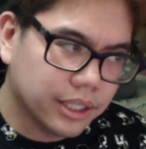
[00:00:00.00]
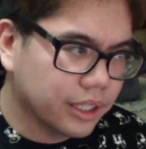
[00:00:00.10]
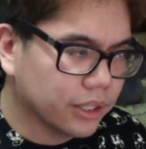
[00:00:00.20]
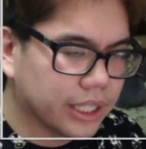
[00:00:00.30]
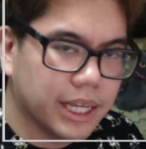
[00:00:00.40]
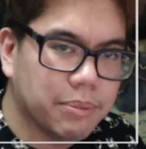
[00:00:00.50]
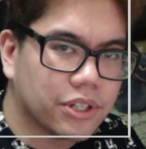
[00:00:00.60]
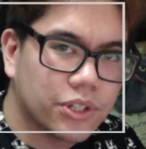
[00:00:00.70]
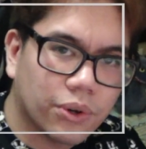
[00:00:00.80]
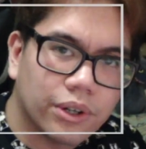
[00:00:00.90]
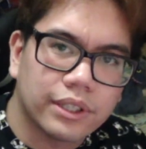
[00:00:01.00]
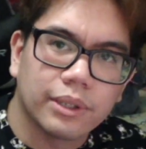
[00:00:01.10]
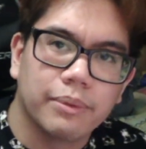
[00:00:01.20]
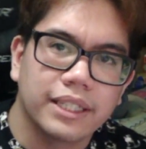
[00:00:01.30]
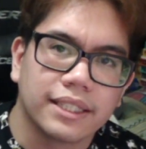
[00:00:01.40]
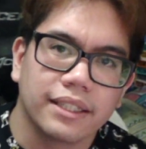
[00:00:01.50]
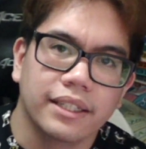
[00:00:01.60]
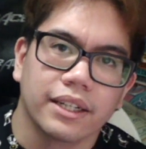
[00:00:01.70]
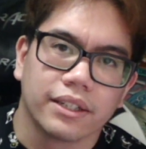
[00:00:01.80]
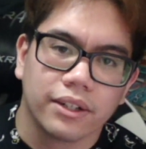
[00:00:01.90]
you know, to keep it short, they're
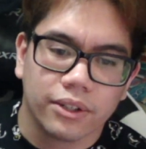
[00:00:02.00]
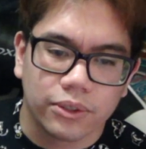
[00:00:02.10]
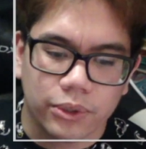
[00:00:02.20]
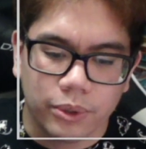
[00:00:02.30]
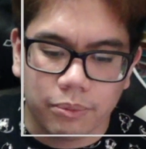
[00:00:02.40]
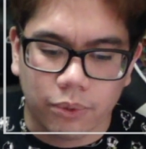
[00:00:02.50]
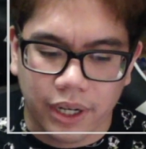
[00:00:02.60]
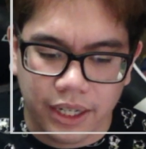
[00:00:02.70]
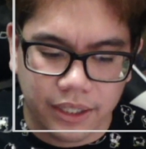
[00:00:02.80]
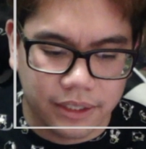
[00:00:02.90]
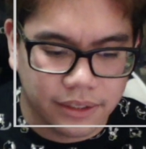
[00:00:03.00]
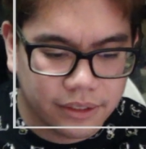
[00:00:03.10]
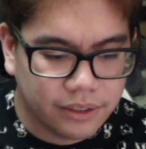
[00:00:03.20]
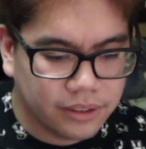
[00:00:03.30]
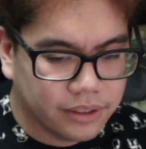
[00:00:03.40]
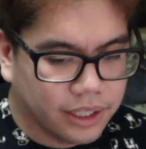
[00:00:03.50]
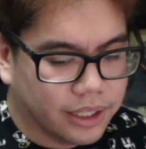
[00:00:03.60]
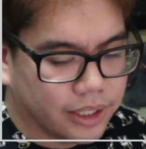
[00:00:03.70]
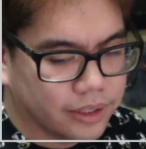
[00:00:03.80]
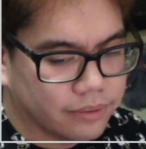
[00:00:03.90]
basically a girl group where,
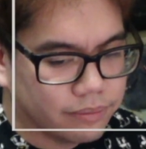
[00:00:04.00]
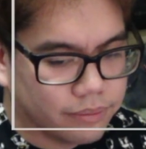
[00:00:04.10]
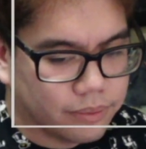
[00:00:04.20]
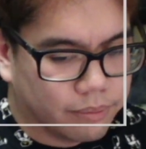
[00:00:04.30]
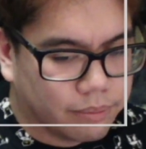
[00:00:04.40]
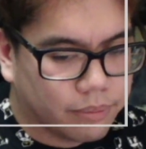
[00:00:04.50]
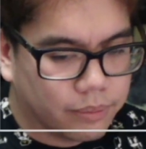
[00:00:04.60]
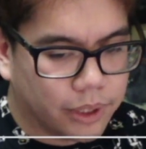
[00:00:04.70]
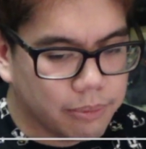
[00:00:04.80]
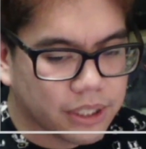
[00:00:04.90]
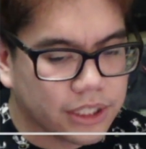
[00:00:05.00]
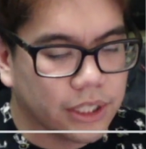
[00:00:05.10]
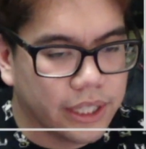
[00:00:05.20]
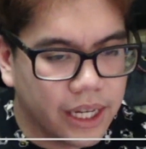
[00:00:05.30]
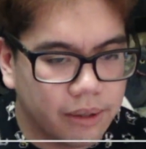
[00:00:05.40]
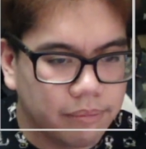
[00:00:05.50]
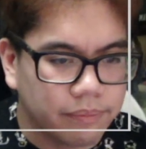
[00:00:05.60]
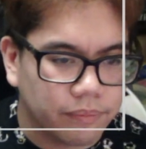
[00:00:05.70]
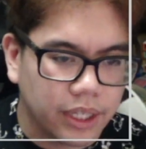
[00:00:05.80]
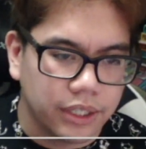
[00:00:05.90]
pretty much their name
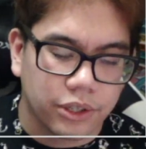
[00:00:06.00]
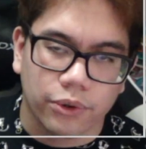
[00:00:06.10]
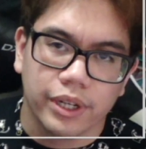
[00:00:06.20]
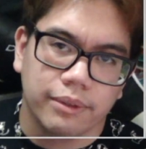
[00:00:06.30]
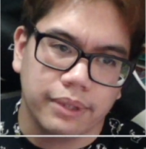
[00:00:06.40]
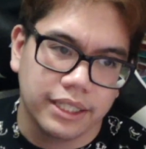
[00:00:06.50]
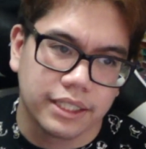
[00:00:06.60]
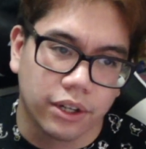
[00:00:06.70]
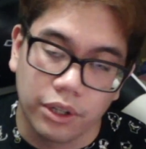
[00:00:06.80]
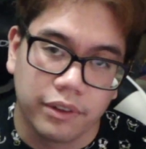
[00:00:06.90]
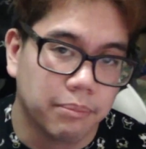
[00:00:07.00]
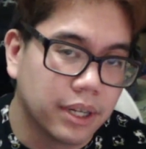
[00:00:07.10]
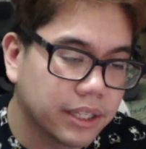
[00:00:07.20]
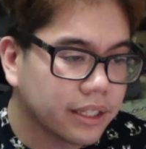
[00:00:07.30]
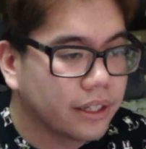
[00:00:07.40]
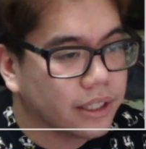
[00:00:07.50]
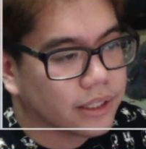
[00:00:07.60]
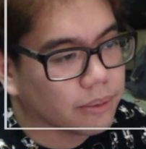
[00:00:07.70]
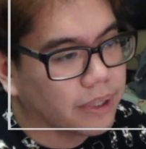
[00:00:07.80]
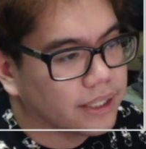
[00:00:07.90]
in Korean means girl of the month.
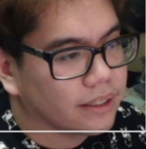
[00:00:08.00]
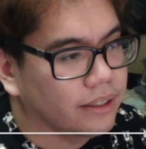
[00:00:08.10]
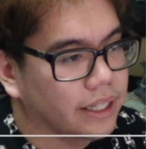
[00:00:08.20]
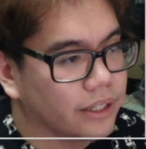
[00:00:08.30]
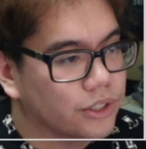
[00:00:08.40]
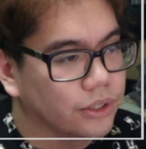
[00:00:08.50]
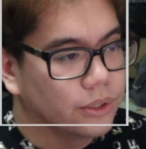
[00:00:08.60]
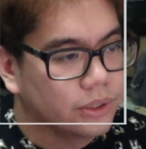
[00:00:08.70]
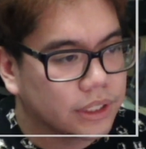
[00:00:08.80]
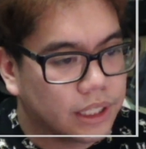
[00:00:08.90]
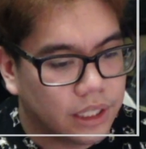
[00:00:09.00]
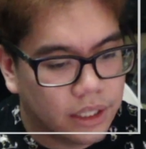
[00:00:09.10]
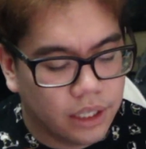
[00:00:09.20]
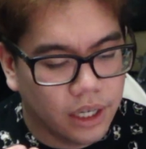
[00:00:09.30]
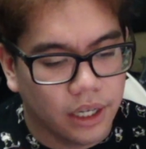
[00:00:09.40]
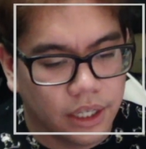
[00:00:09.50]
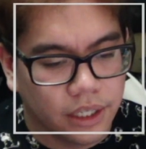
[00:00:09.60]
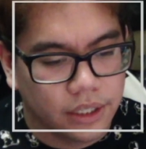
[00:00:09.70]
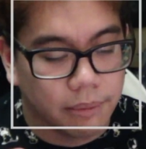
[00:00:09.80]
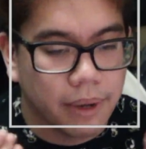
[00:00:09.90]
So basically they introduced
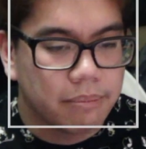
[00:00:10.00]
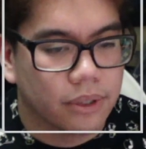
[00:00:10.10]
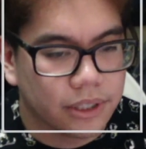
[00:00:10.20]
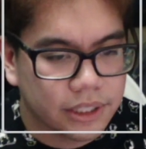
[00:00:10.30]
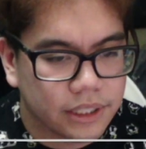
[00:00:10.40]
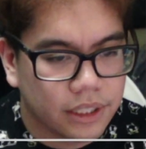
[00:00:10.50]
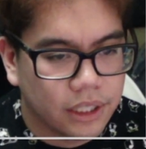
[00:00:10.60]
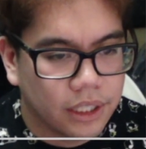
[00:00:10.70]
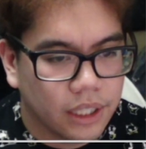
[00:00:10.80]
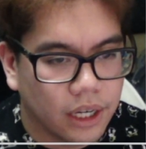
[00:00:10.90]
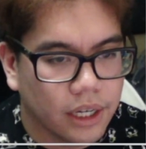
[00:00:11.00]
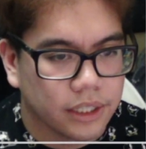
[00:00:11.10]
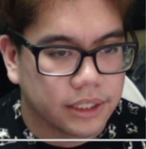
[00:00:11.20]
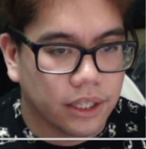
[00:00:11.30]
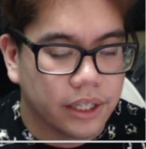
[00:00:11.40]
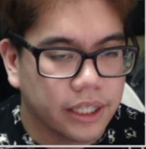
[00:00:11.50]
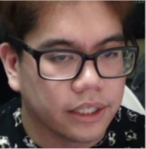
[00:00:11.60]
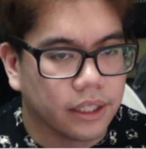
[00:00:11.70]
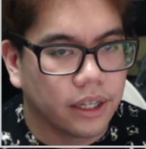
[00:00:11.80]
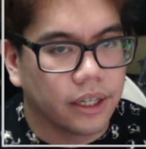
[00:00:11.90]
the members starting